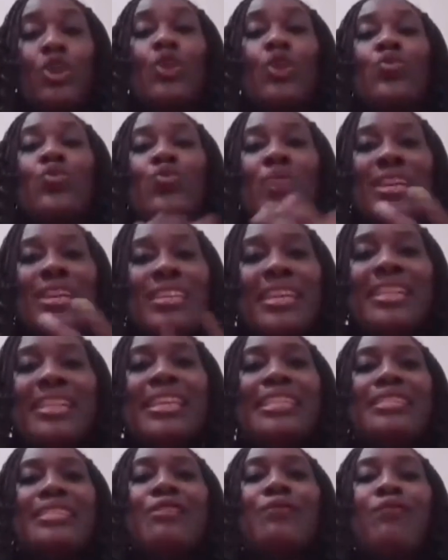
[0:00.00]

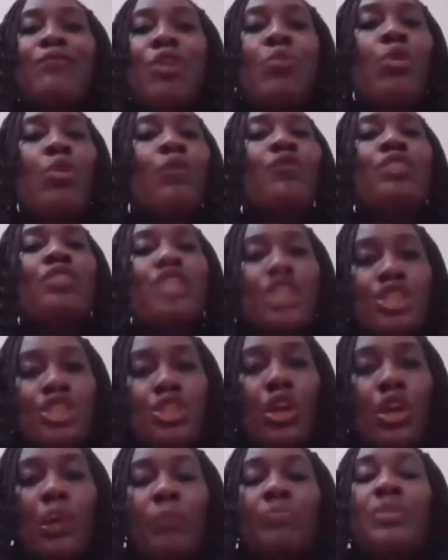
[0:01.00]
Reading is a form of
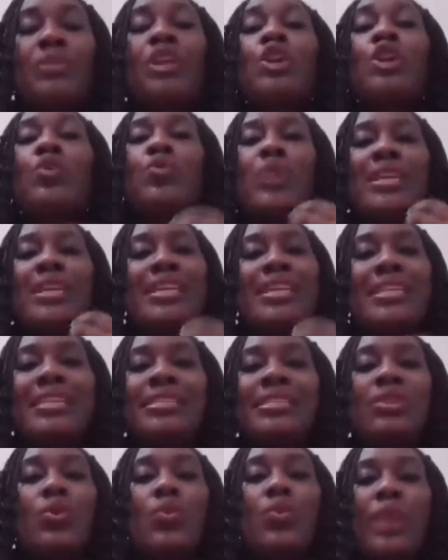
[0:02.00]
leisure. Reading
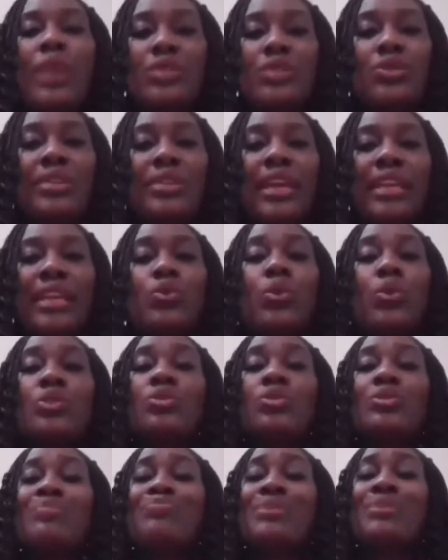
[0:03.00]
is a way to get one
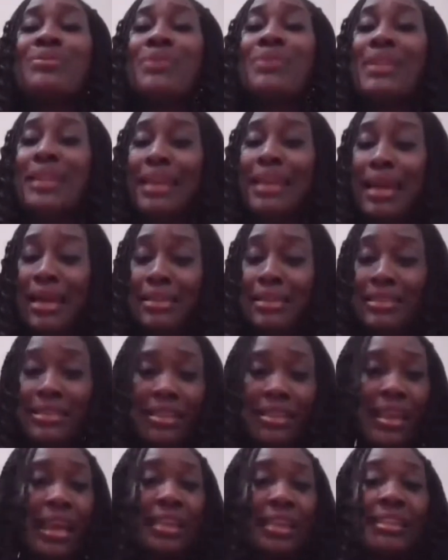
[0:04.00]
to be
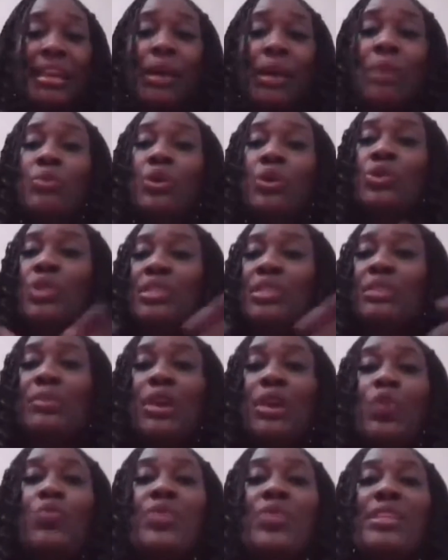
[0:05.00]
relaxed. Now, I'm not talking
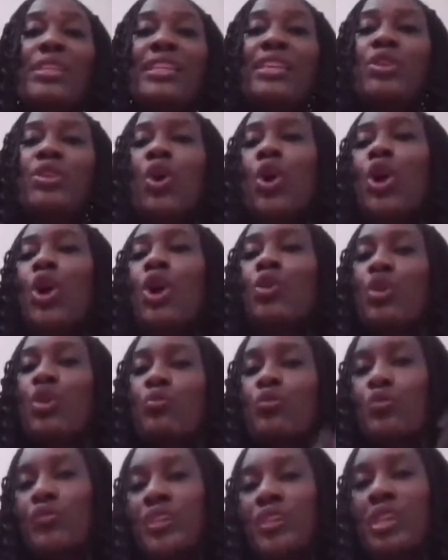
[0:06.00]
about reading horror
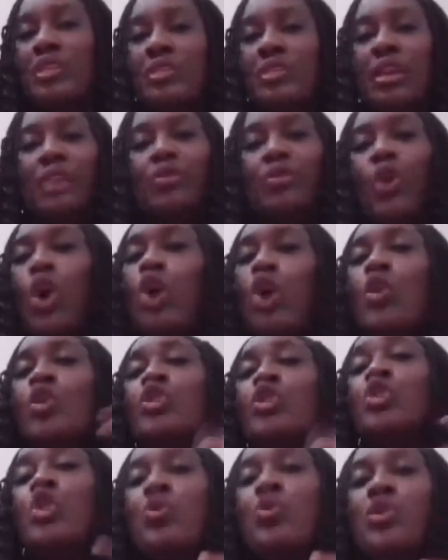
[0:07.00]
movies, horror
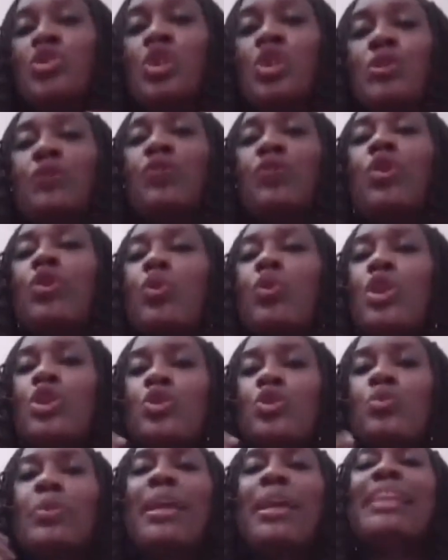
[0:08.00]
stories just before going
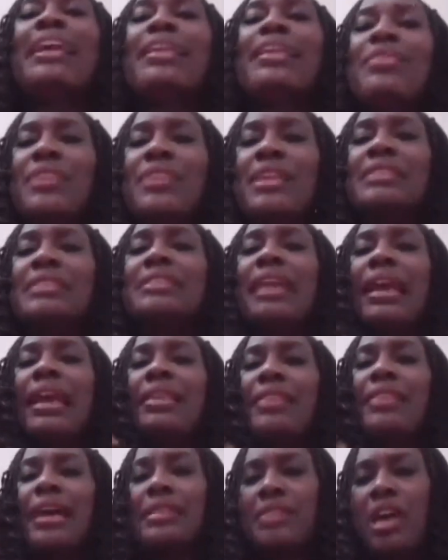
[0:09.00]
to bed and things like
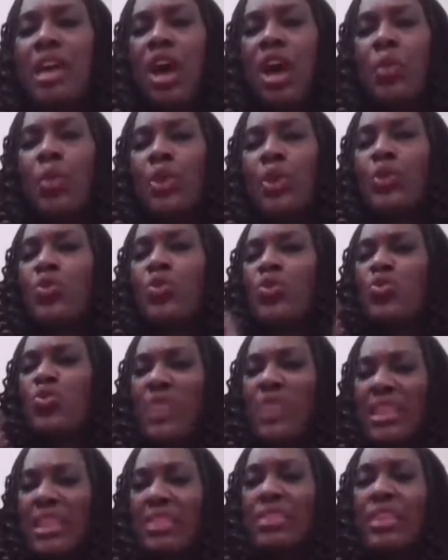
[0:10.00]
that. But you could
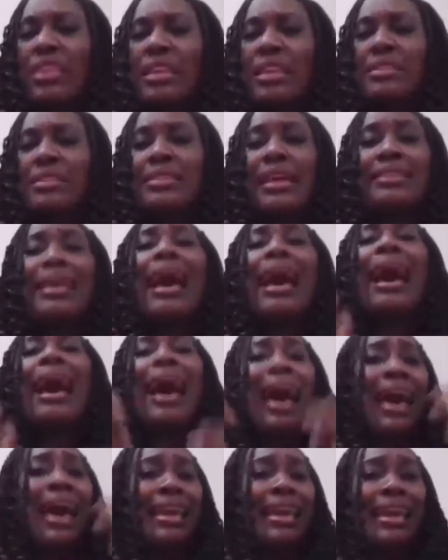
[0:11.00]
read things that
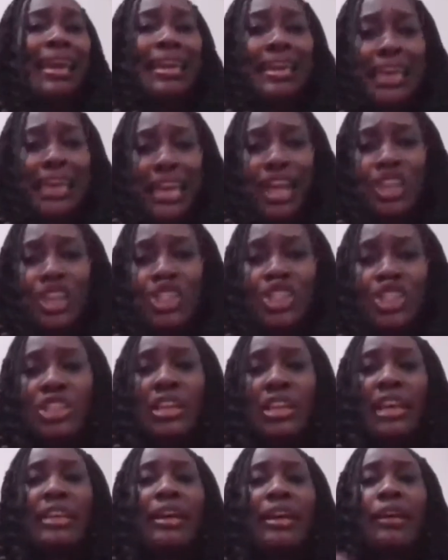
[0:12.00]
are engaging
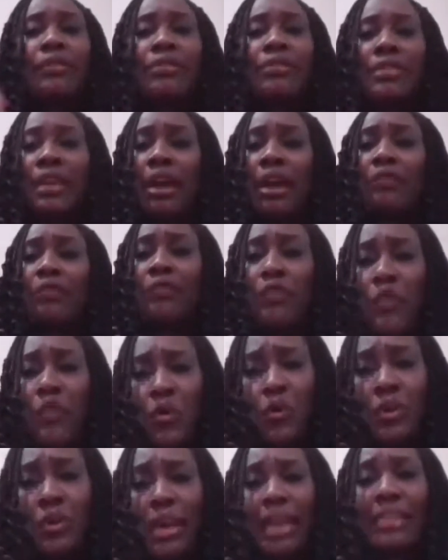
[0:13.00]
and they are
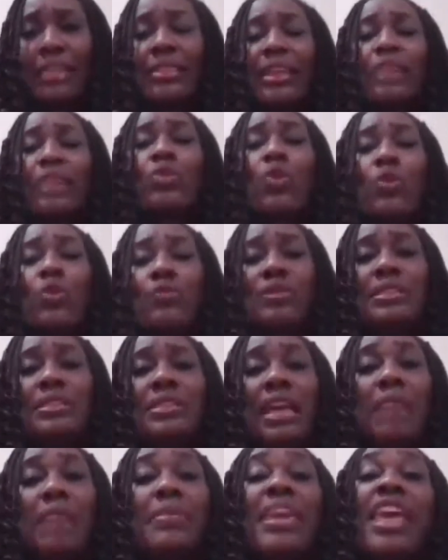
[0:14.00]
fun, and then over
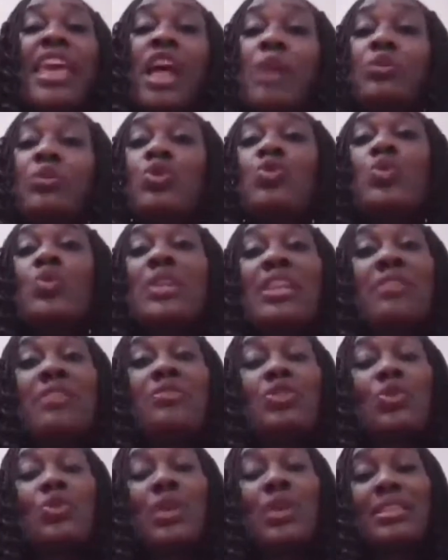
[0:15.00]
time it helps to relieve
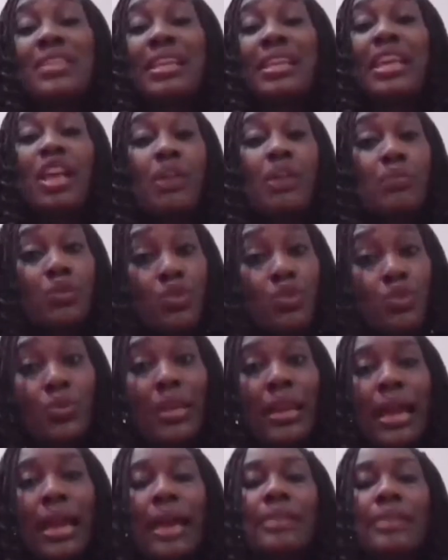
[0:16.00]
stress and help you to
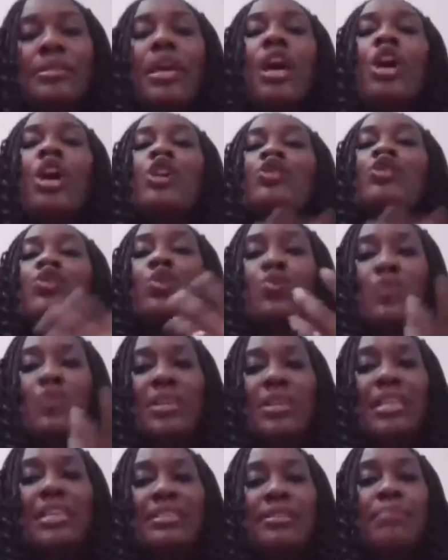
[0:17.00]
relax. So
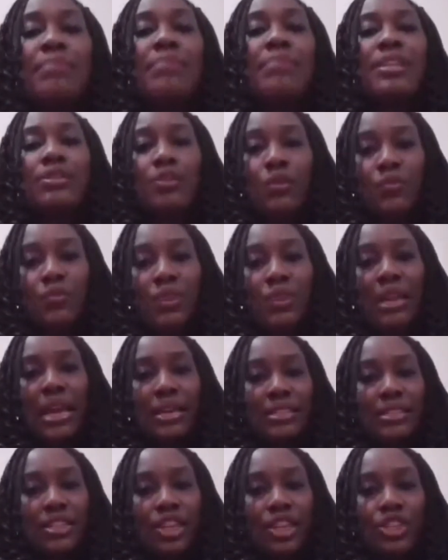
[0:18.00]
reading is the means of
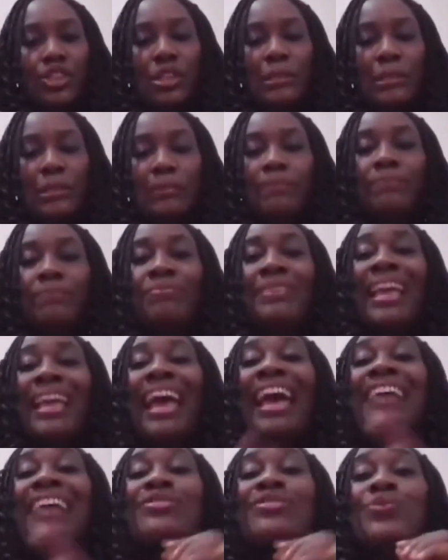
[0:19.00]
relaxation.
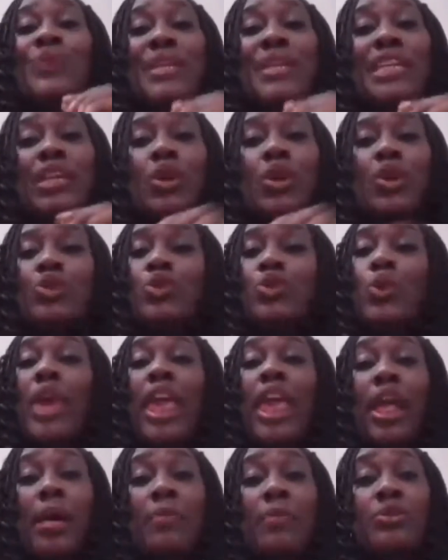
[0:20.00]
And reading also
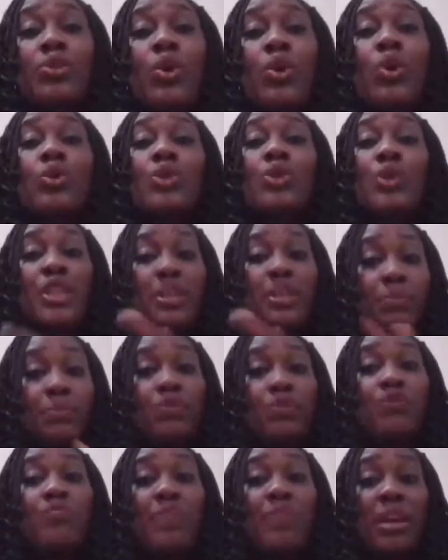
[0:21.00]
helps to
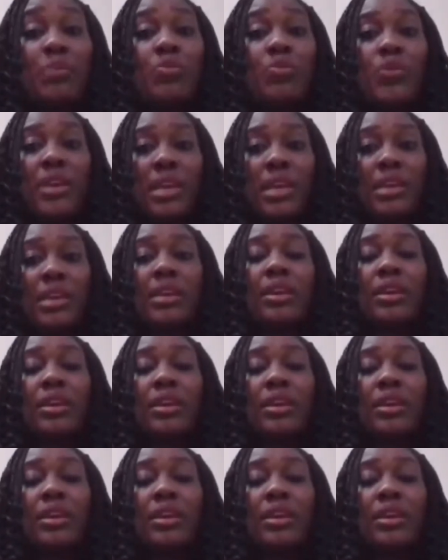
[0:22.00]
improve memory.